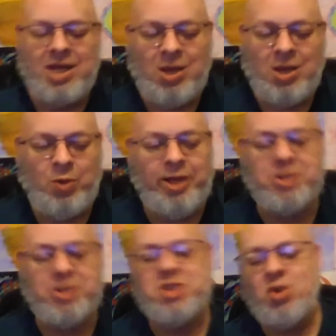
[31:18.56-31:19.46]
we are
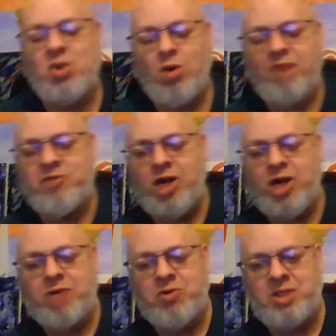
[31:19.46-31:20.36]
so off track
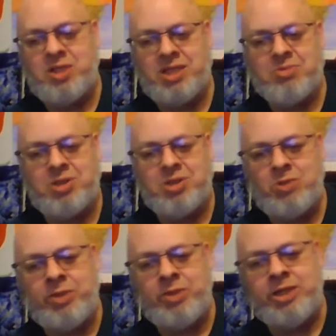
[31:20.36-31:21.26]
with this episode. We
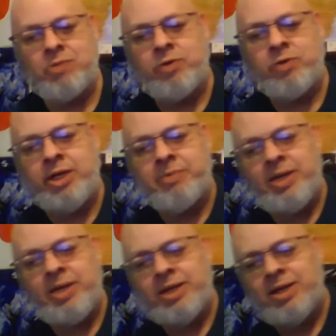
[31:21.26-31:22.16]
need to ring it back
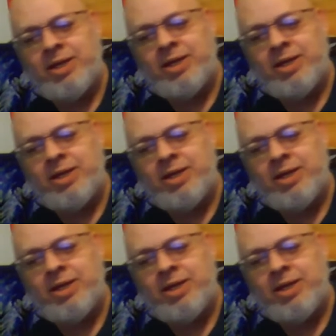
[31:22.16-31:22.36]
in.